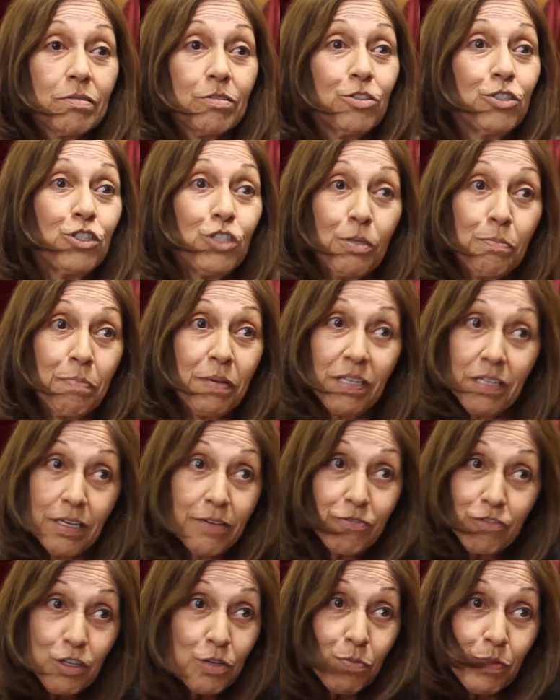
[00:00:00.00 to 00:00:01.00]
You should be
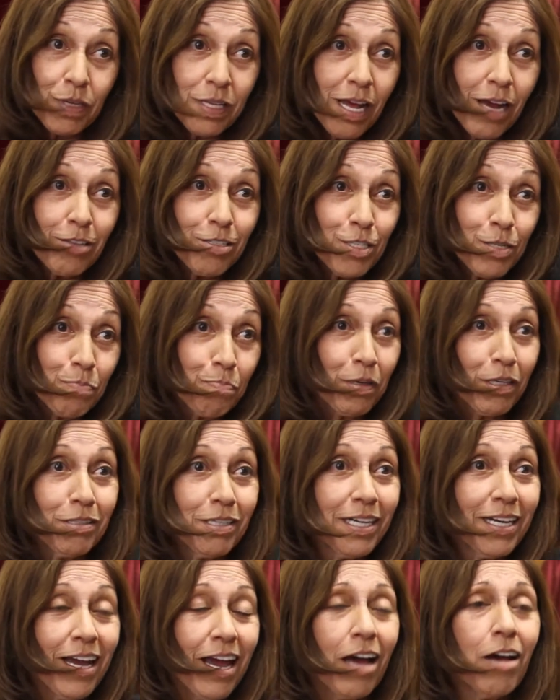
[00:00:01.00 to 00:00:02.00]
lifted without
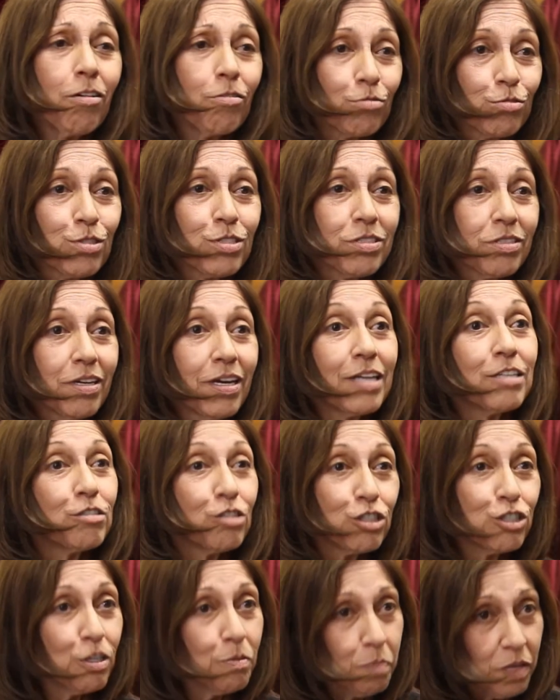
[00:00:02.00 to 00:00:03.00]
spilling out, and
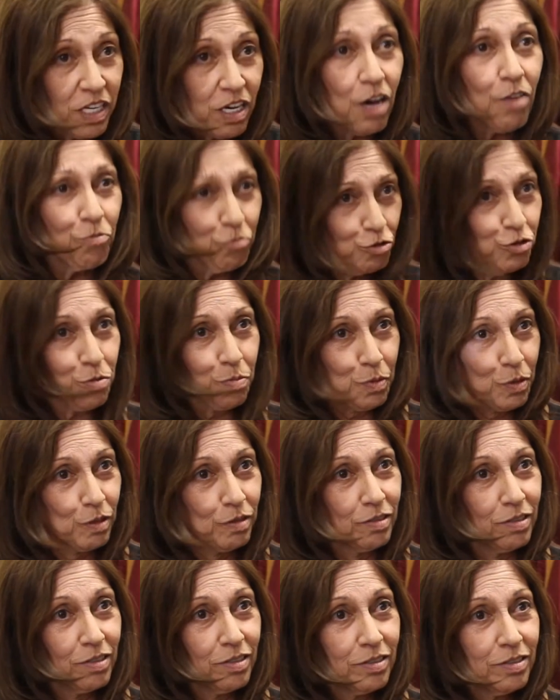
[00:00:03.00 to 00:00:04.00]
you should be
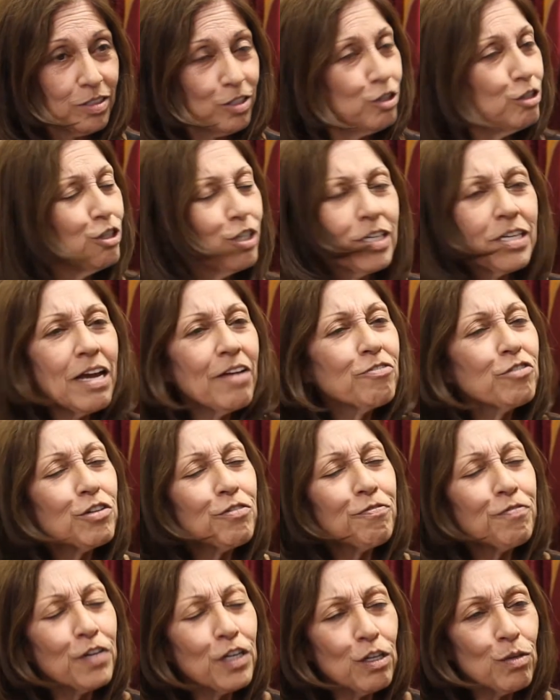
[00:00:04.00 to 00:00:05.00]
comfortable. You shouldn't have
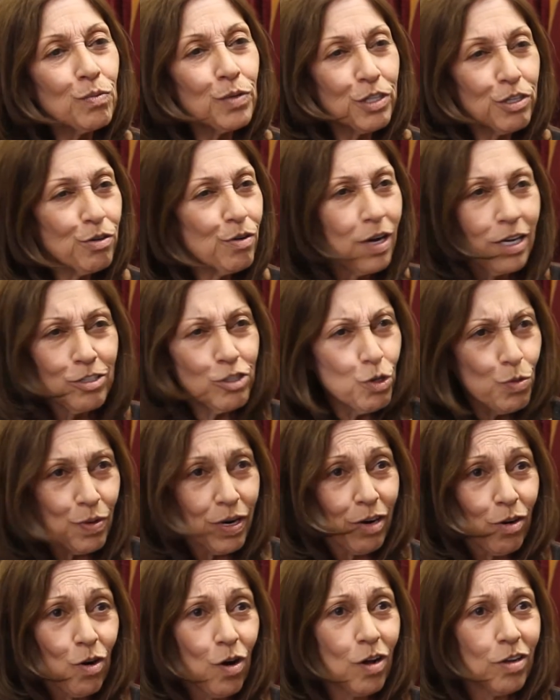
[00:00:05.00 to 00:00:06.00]
to fiddle with your
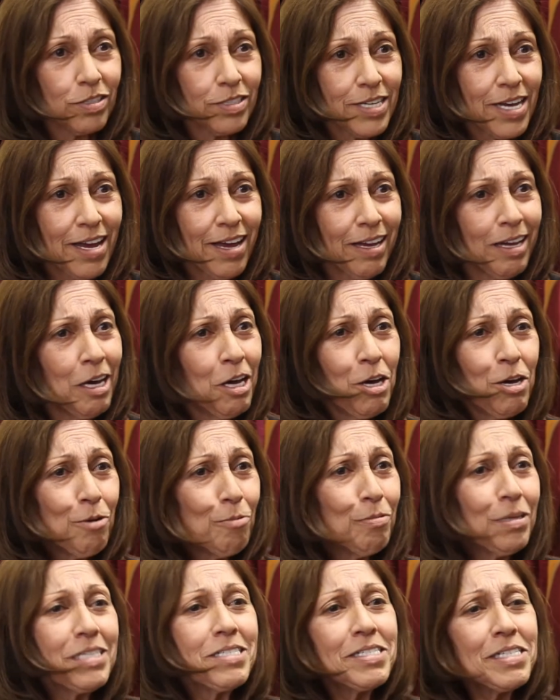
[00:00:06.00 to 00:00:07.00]
underwear all day.
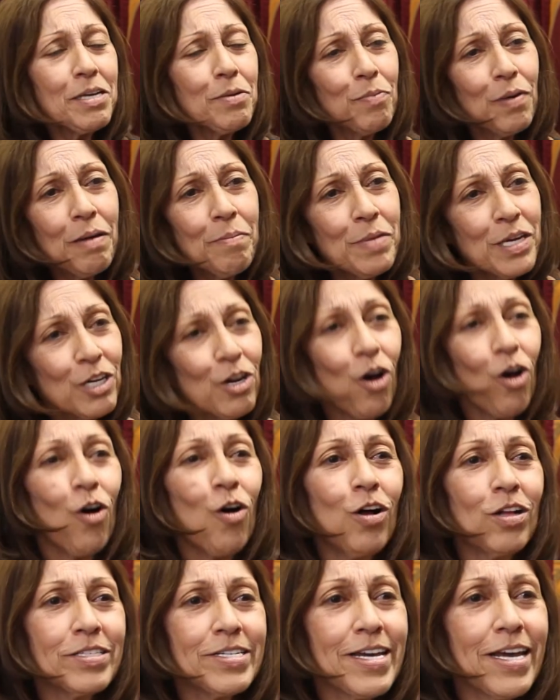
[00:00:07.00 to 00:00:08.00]
We see women
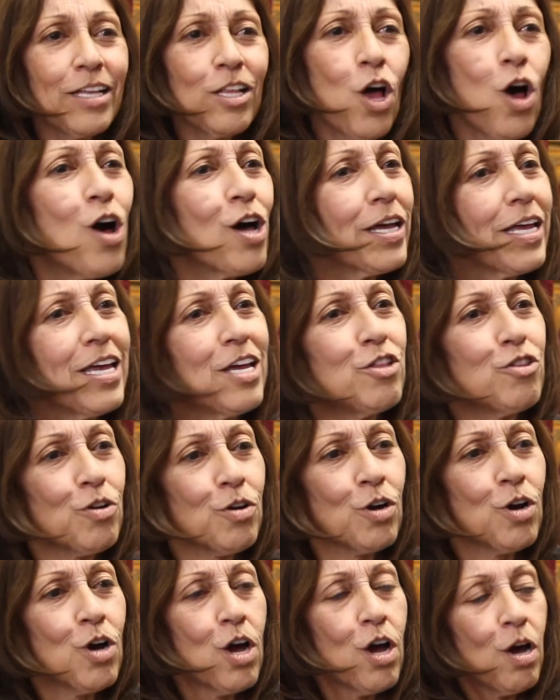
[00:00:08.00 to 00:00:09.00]
all day long
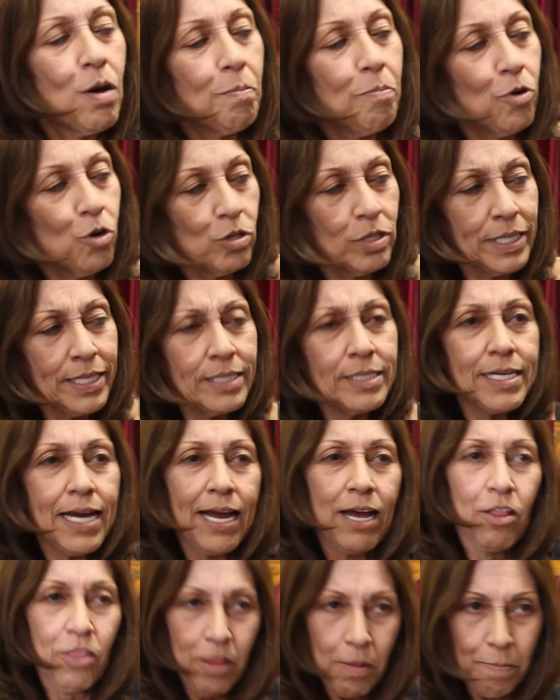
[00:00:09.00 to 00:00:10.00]
either pulling
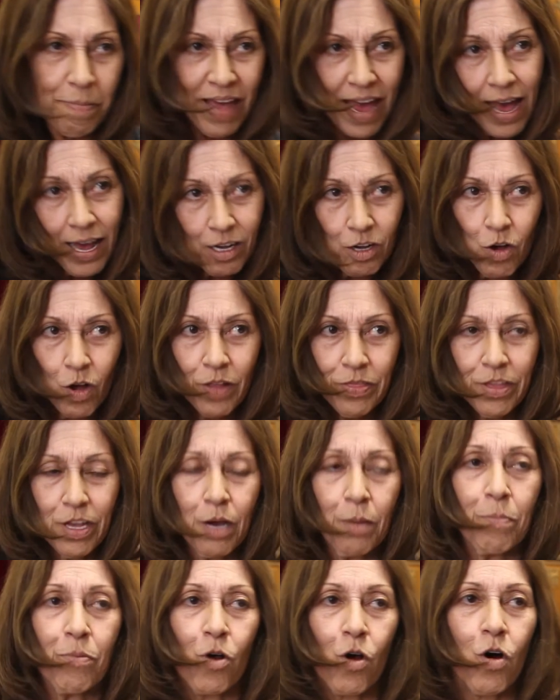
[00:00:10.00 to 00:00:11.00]
down the back on
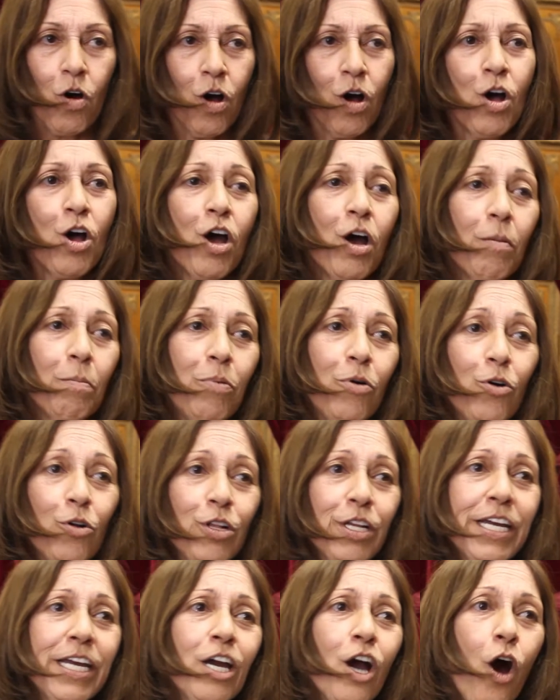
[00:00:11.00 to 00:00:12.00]
their bra,
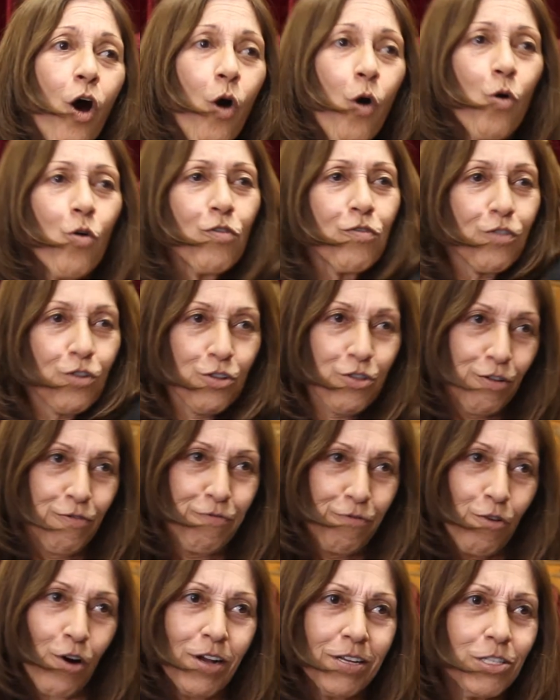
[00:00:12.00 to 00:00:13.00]
pulling over the
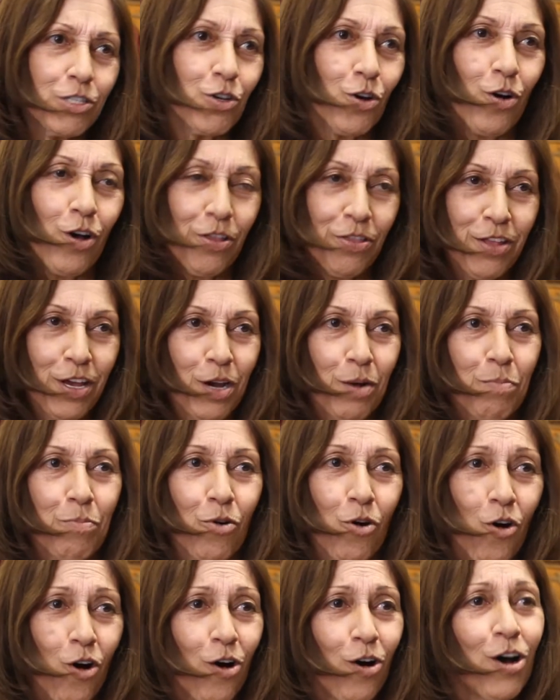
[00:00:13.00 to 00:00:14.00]
front on their
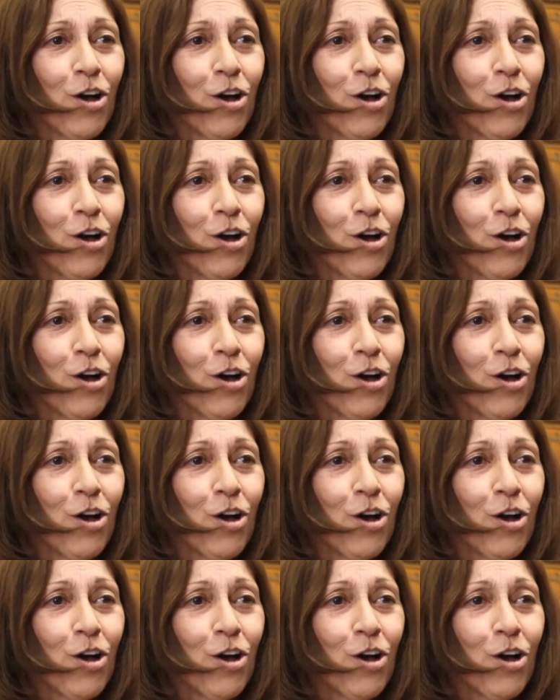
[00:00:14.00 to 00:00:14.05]
bra,